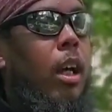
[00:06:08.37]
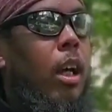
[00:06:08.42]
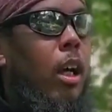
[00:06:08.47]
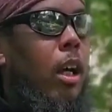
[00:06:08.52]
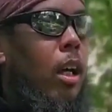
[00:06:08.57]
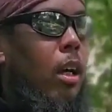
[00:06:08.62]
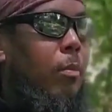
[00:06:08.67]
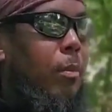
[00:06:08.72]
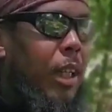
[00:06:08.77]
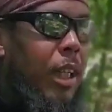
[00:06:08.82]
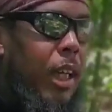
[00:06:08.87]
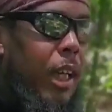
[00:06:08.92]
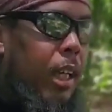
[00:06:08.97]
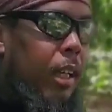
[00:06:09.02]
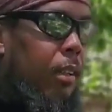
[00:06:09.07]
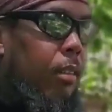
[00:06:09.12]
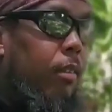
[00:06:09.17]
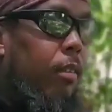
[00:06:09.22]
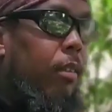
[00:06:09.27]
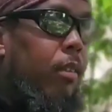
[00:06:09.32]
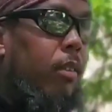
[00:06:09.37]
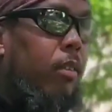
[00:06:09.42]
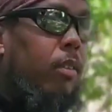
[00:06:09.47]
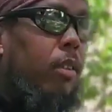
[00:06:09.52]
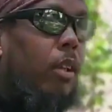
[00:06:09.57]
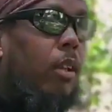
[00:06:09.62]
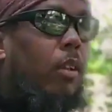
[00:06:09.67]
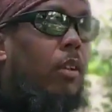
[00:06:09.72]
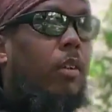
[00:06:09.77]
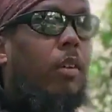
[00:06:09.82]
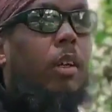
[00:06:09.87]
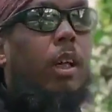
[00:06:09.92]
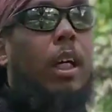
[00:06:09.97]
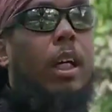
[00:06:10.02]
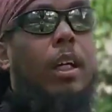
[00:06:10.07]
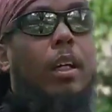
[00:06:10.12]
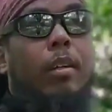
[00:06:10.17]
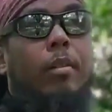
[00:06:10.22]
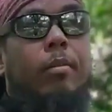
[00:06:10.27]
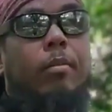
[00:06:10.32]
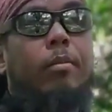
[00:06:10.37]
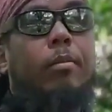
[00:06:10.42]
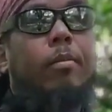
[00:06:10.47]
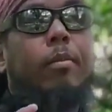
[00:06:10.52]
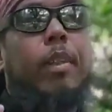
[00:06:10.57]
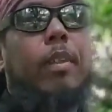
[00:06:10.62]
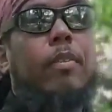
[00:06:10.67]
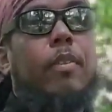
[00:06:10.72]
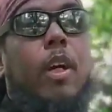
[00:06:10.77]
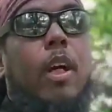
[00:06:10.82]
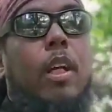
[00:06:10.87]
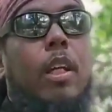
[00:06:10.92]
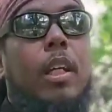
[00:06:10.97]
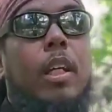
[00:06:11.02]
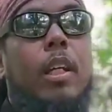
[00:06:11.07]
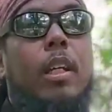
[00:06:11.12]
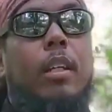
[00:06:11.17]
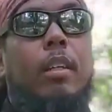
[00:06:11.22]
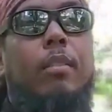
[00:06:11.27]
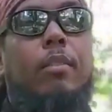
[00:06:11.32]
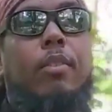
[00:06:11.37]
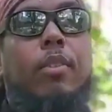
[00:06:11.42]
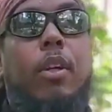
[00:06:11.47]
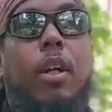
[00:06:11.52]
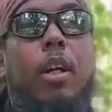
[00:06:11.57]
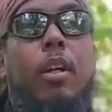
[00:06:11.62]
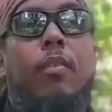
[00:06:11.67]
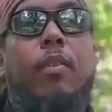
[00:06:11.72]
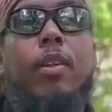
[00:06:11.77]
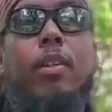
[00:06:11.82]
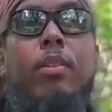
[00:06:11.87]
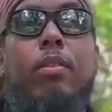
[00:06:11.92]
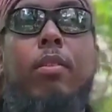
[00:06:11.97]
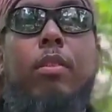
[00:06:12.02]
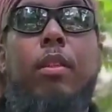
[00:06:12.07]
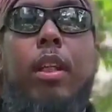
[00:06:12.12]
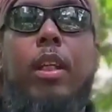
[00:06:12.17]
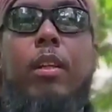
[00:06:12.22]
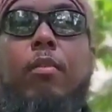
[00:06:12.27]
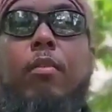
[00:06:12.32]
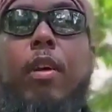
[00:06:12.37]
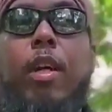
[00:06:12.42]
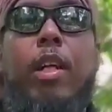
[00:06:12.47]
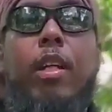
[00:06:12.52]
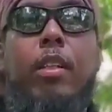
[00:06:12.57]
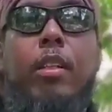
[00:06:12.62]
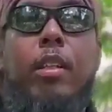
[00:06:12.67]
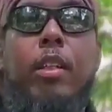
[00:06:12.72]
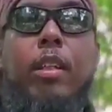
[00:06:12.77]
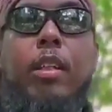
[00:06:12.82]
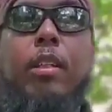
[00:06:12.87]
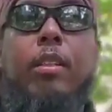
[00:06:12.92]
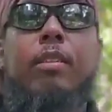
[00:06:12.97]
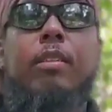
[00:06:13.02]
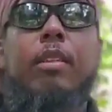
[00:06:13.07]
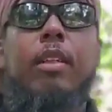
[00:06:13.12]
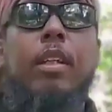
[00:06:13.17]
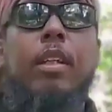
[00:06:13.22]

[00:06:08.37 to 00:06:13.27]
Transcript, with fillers: Um, again, so um, if y'all need service, any realtors,